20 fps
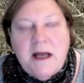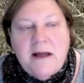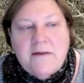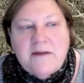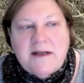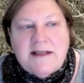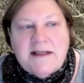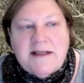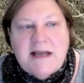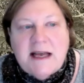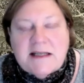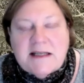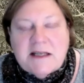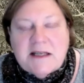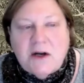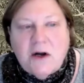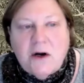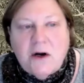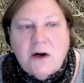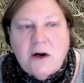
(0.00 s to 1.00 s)
that takes a
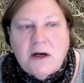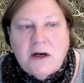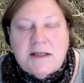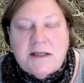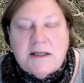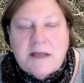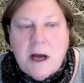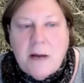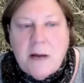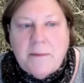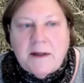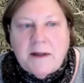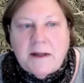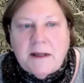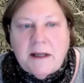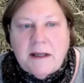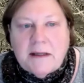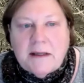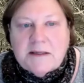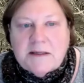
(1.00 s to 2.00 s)
current topic,
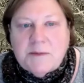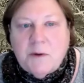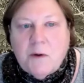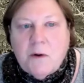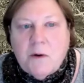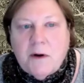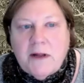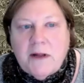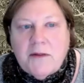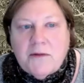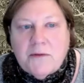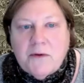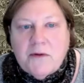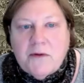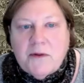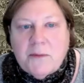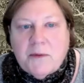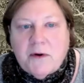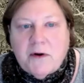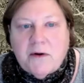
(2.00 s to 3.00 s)
exploring it through the
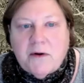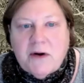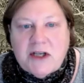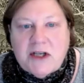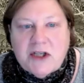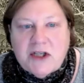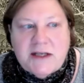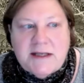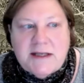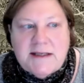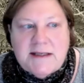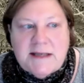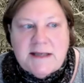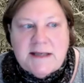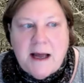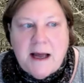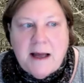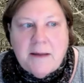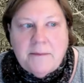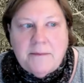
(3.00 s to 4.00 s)
progression in
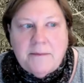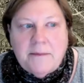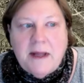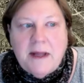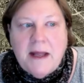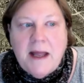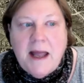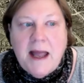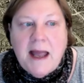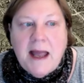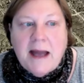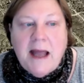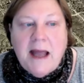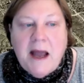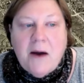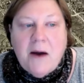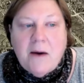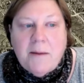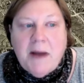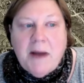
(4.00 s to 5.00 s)
time and
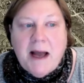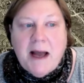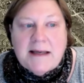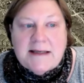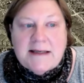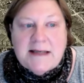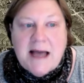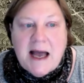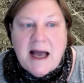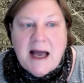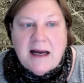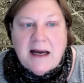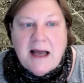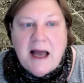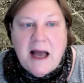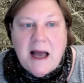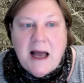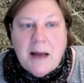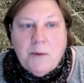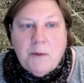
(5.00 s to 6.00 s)
how it might tie to
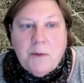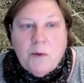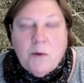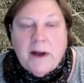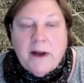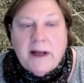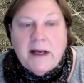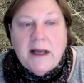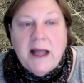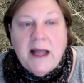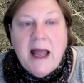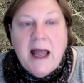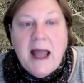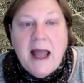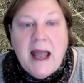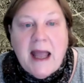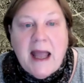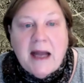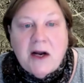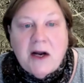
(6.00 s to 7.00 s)
High Point
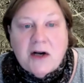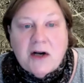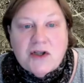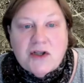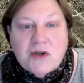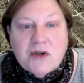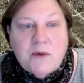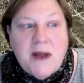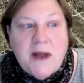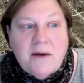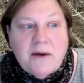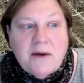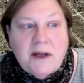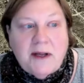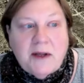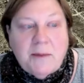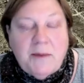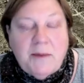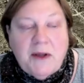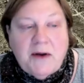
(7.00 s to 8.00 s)
and our surrounding
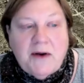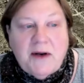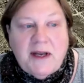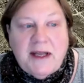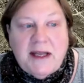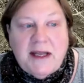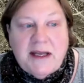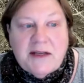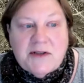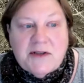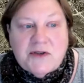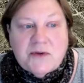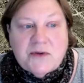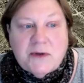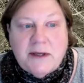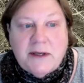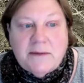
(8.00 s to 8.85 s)
community history.